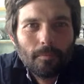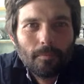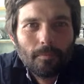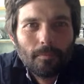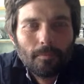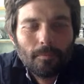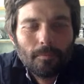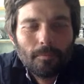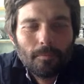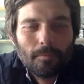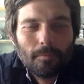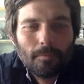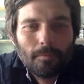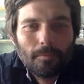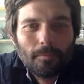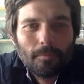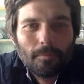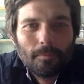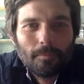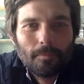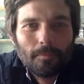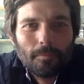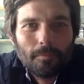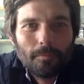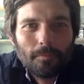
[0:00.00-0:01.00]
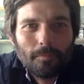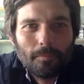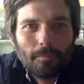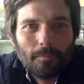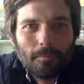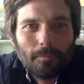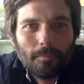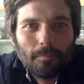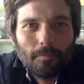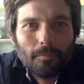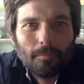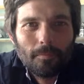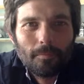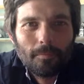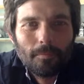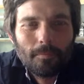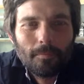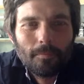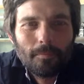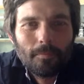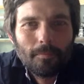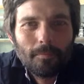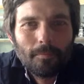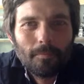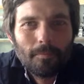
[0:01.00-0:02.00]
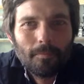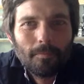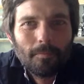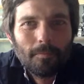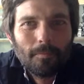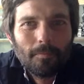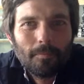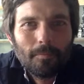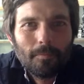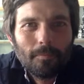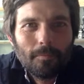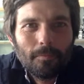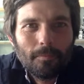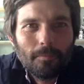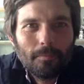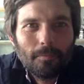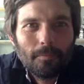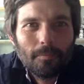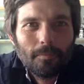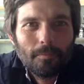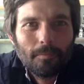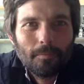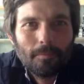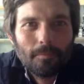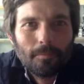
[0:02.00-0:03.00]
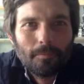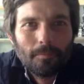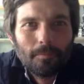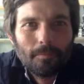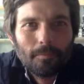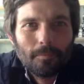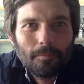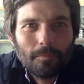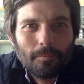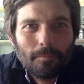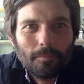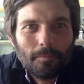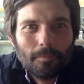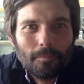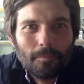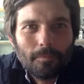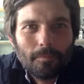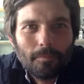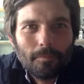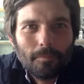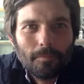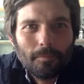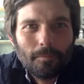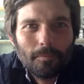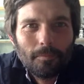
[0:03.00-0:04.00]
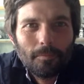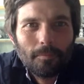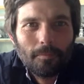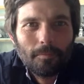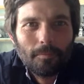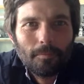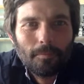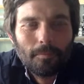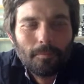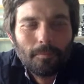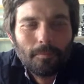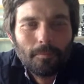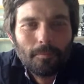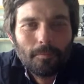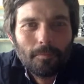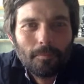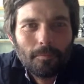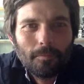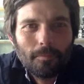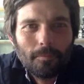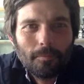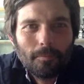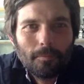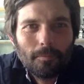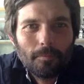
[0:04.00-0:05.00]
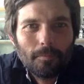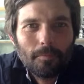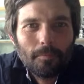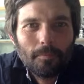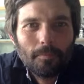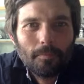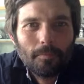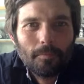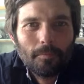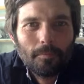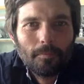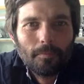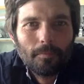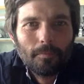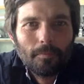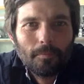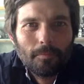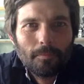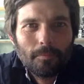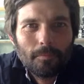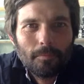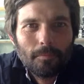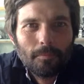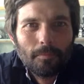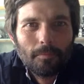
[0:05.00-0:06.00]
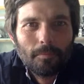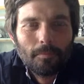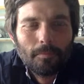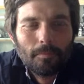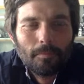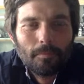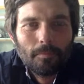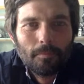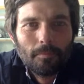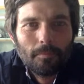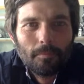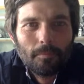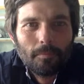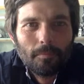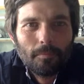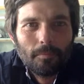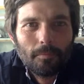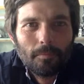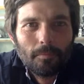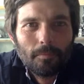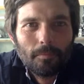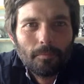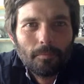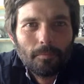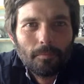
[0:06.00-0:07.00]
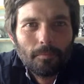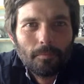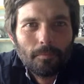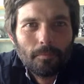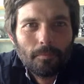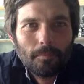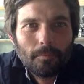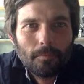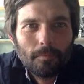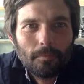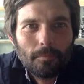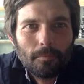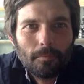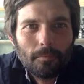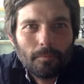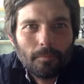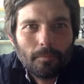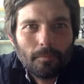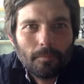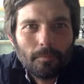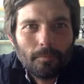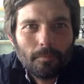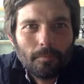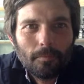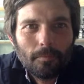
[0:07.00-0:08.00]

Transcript: The person shown says nothing.